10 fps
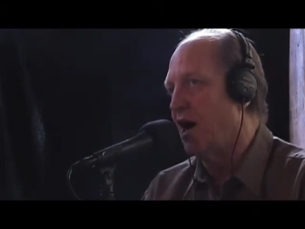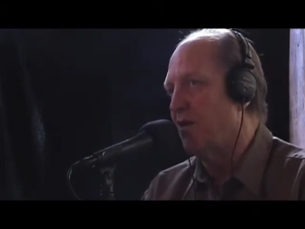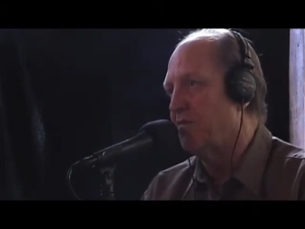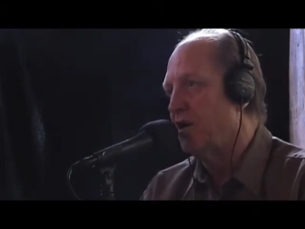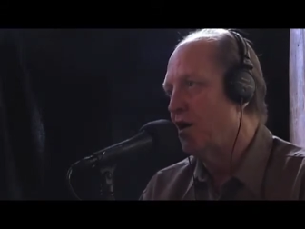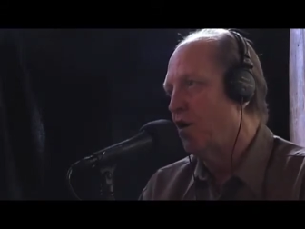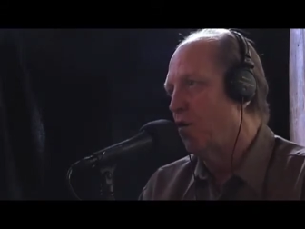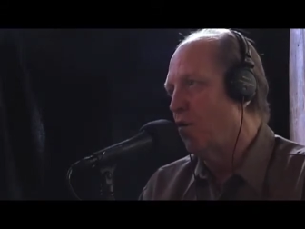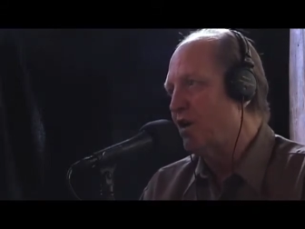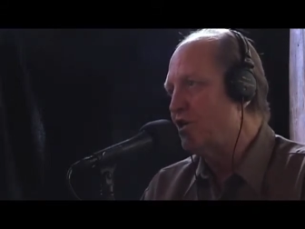
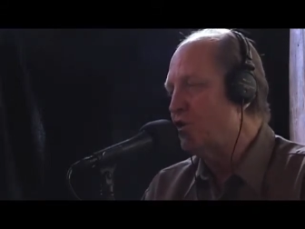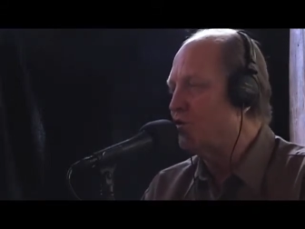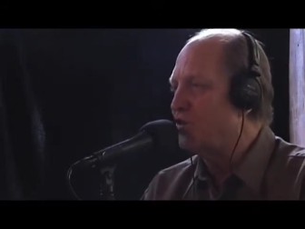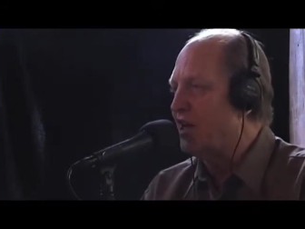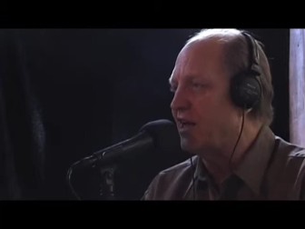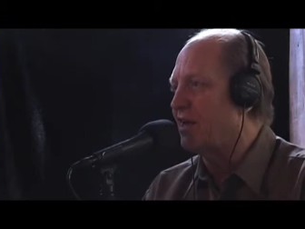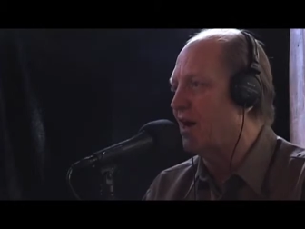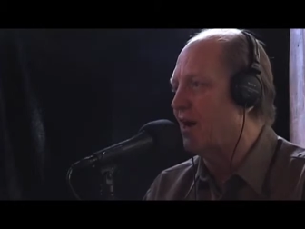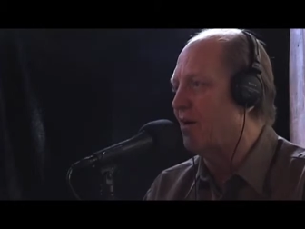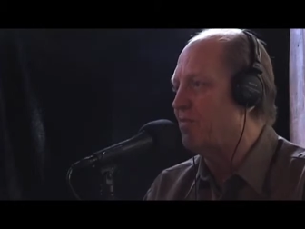What do you think,
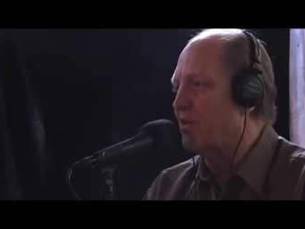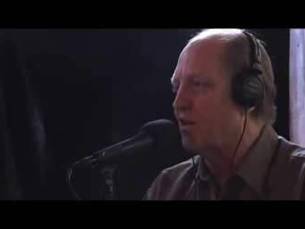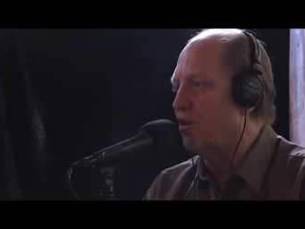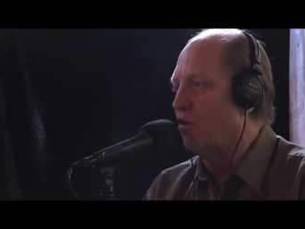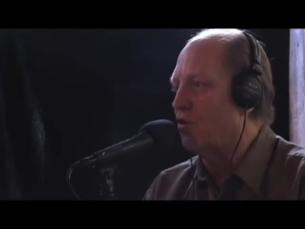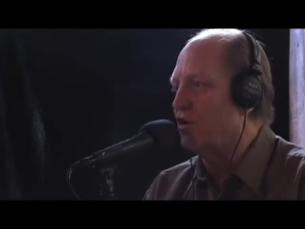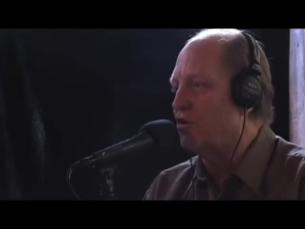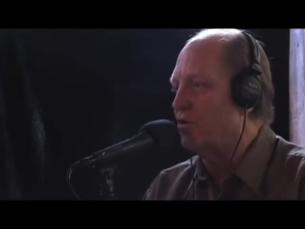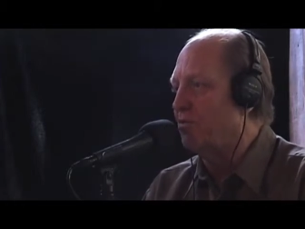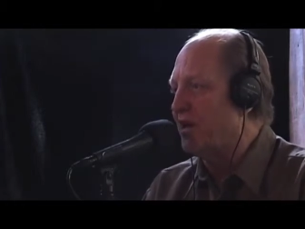
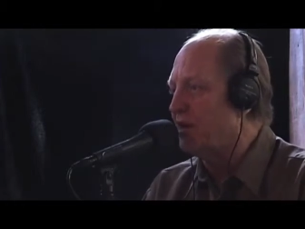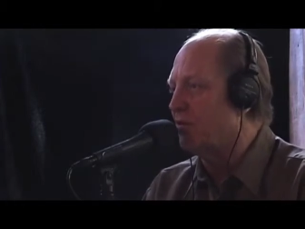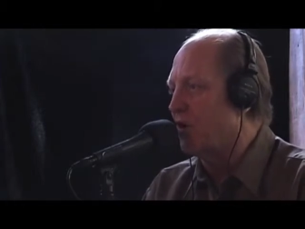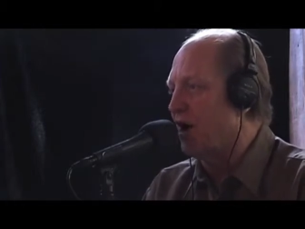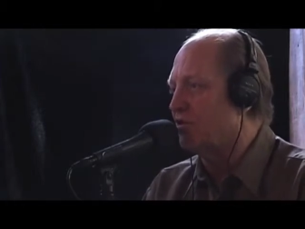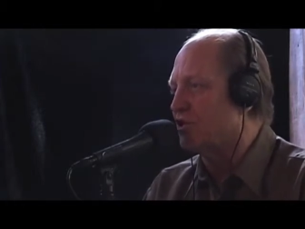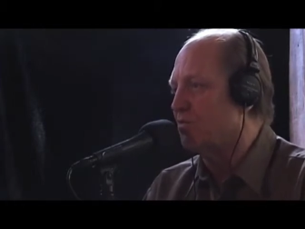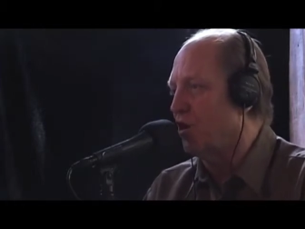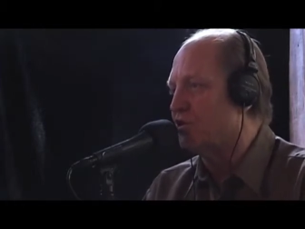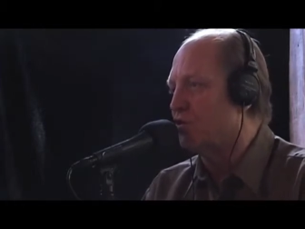you being around the
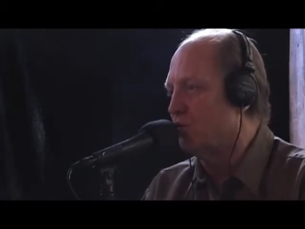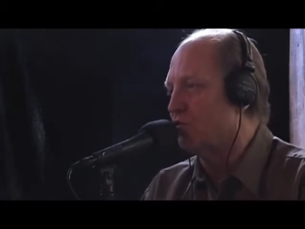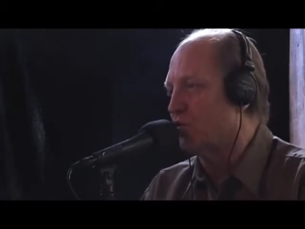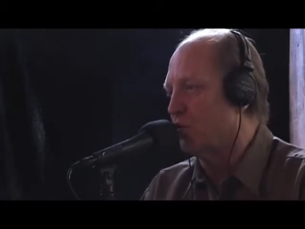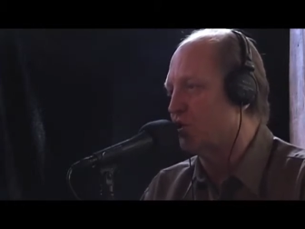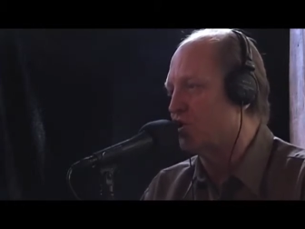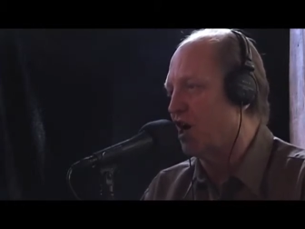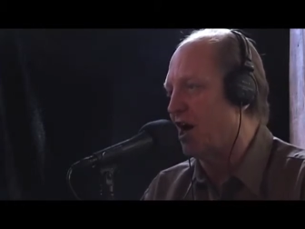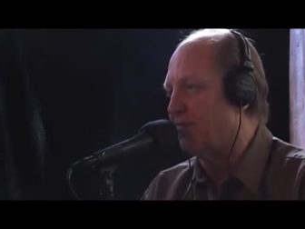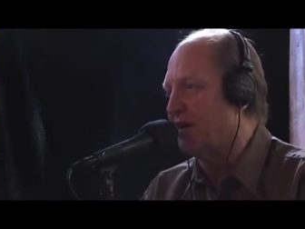Small Schools
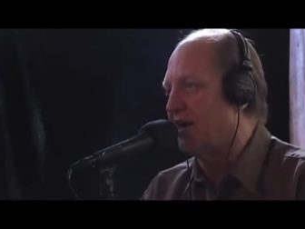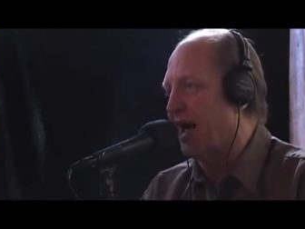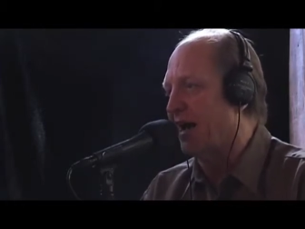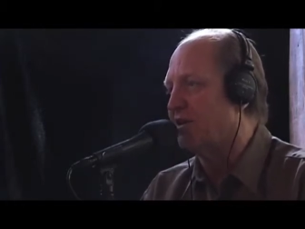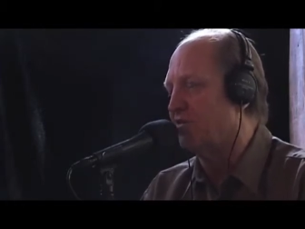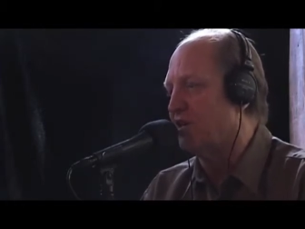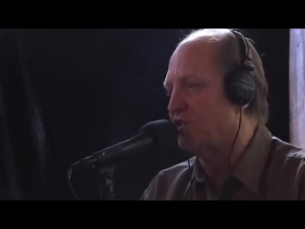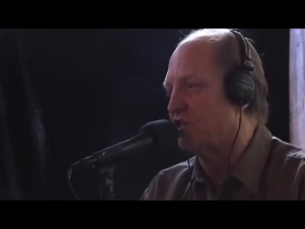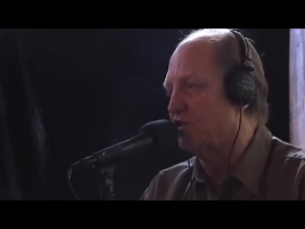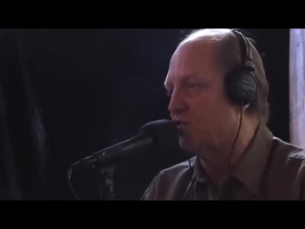Workshop and an
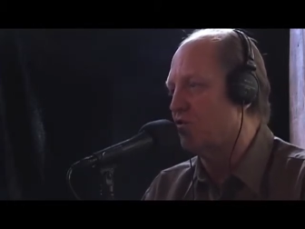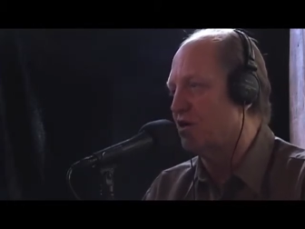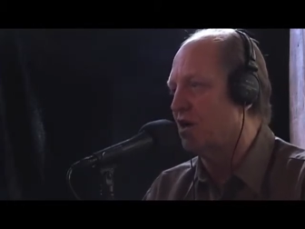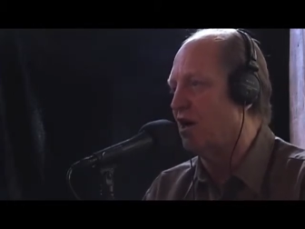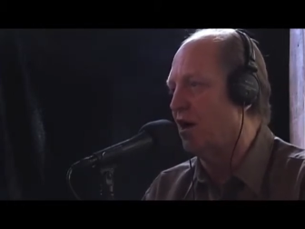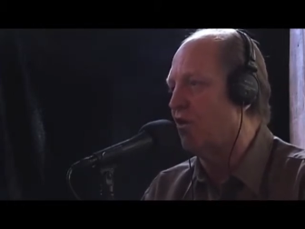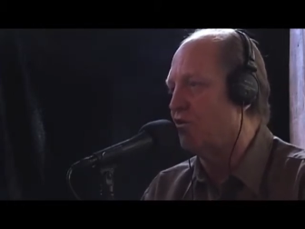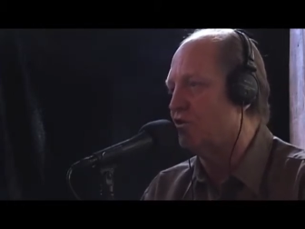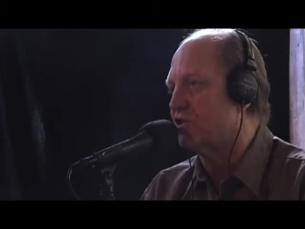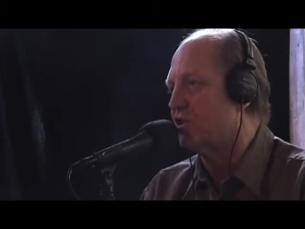activist, you and
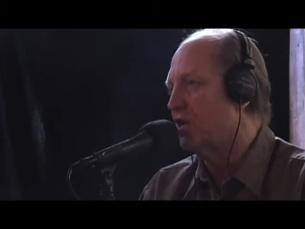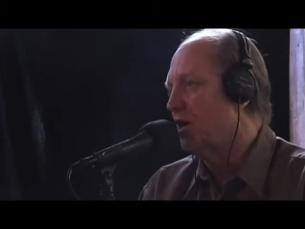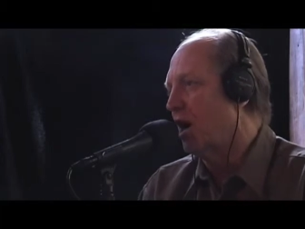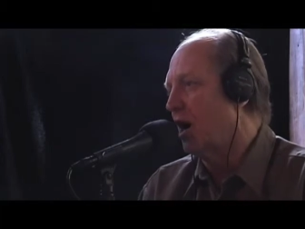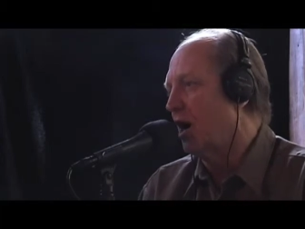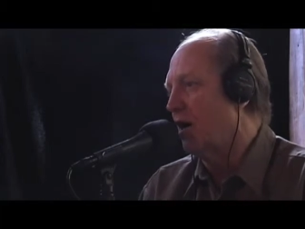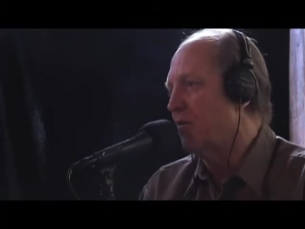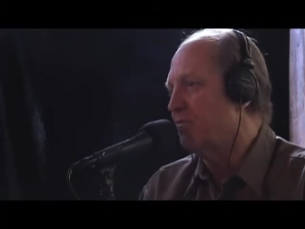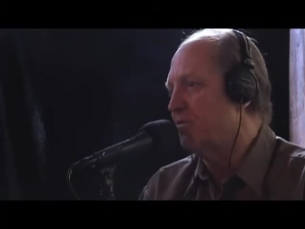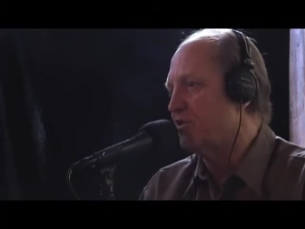others
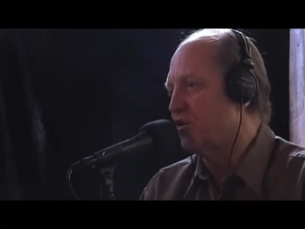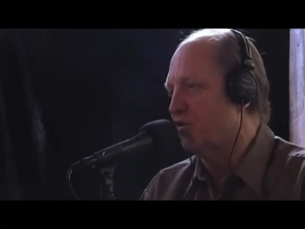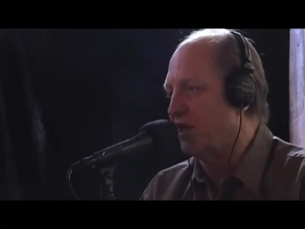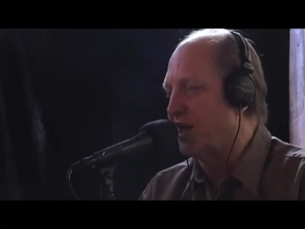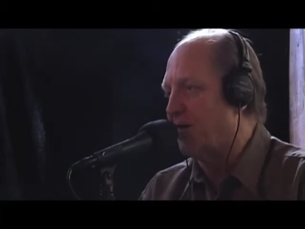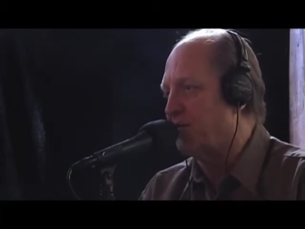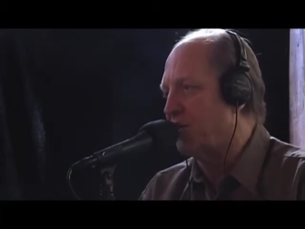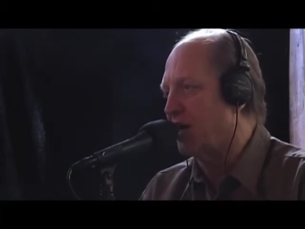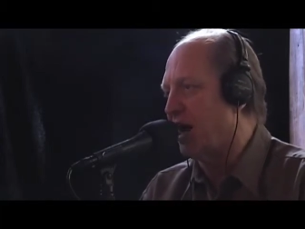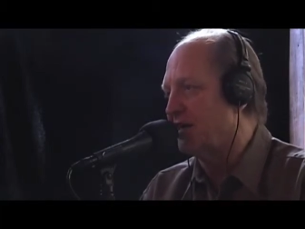certainly came
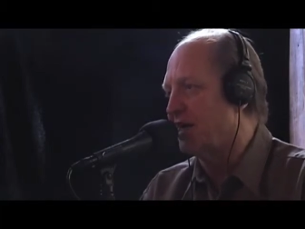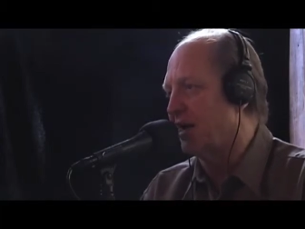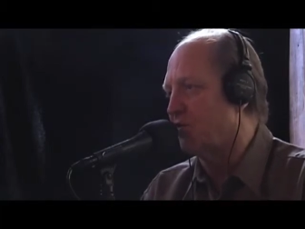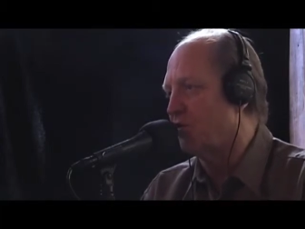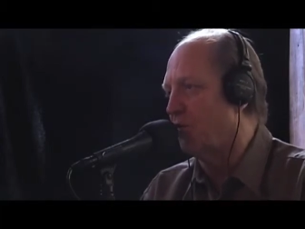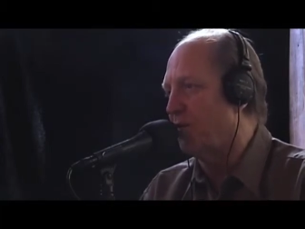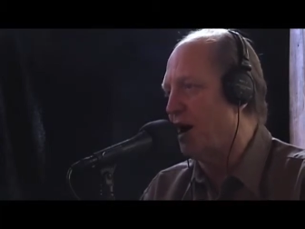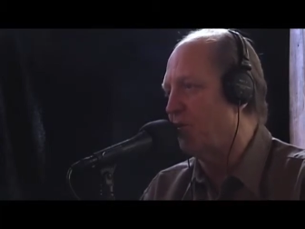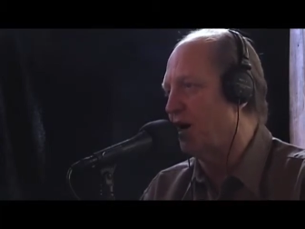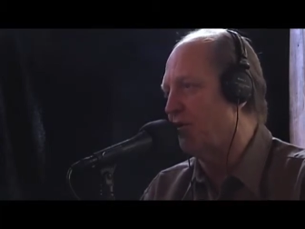into contact with
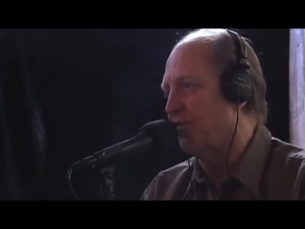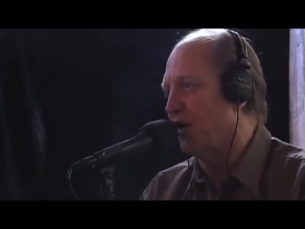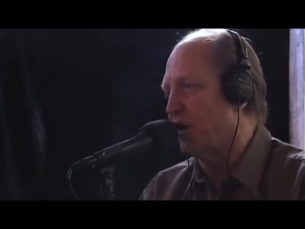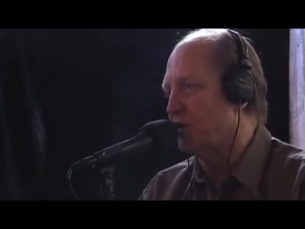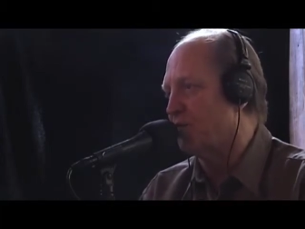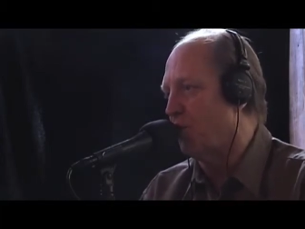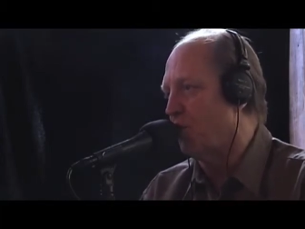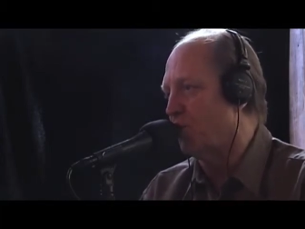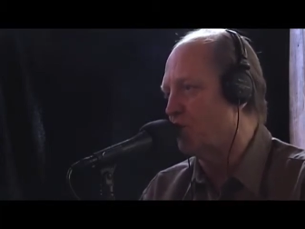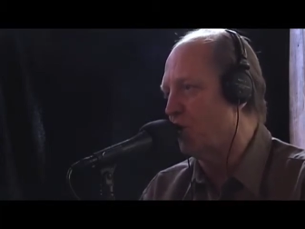Obama on various
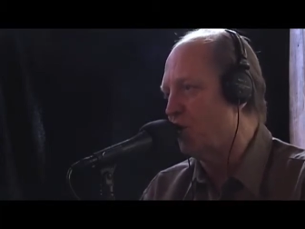boards.